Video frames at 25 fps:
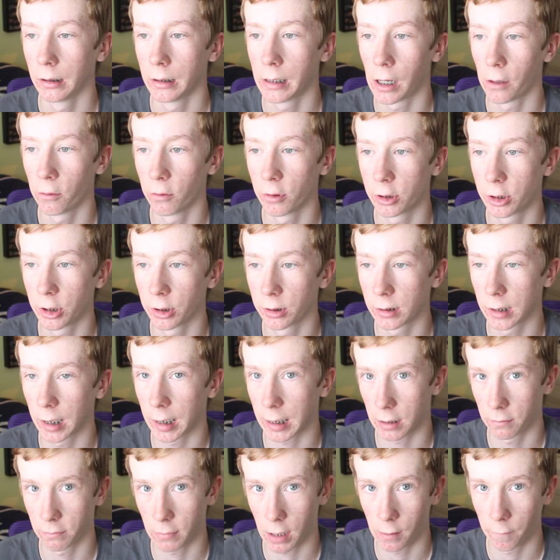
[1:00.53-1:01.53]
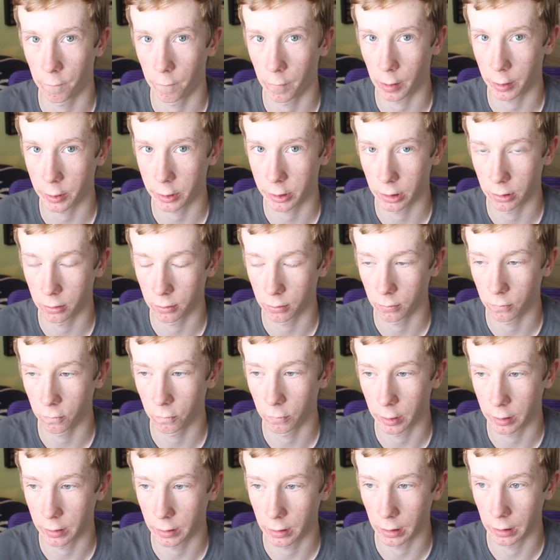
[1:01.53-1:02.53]
that was just like a malfunction
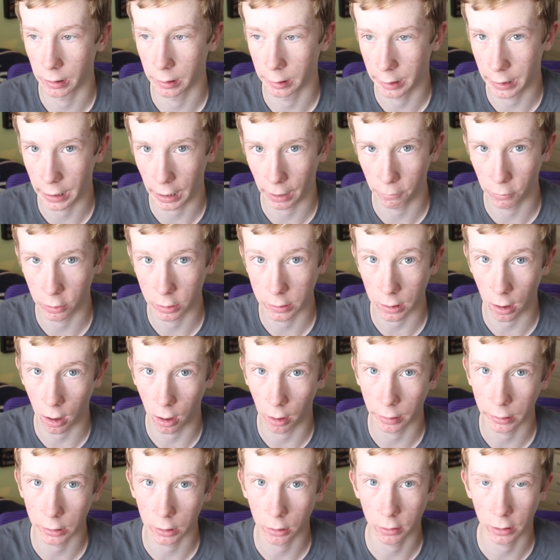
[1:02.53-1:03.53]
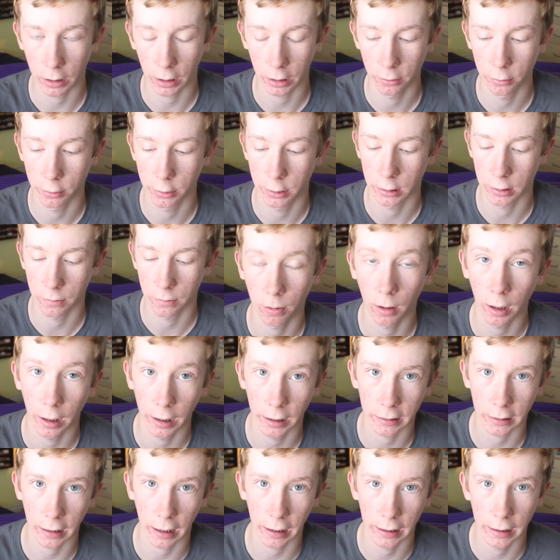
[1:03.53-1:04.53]
with the camera's audio, that it was
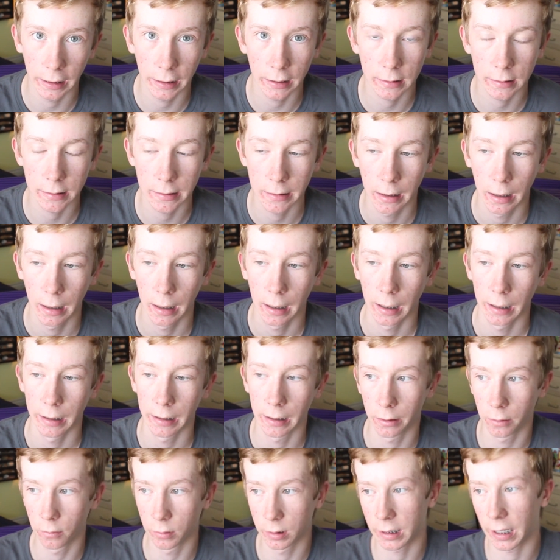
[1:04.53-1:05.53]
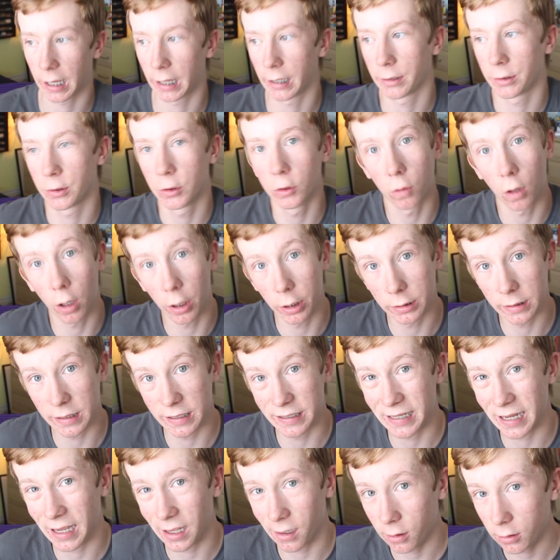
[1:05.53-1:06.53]
playing that hiss, and it was kind of too hard
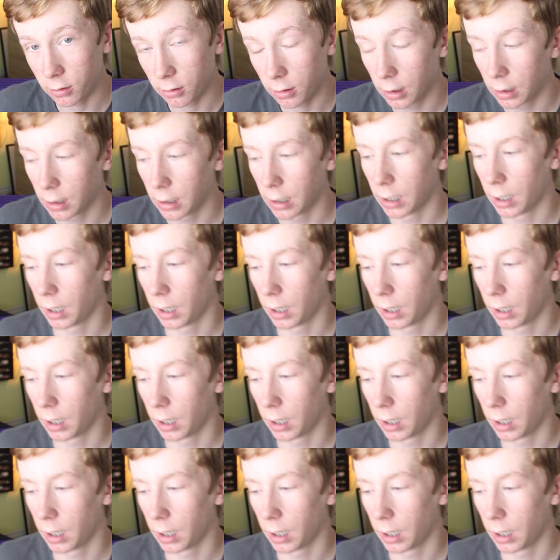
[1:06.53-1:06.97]
to tell.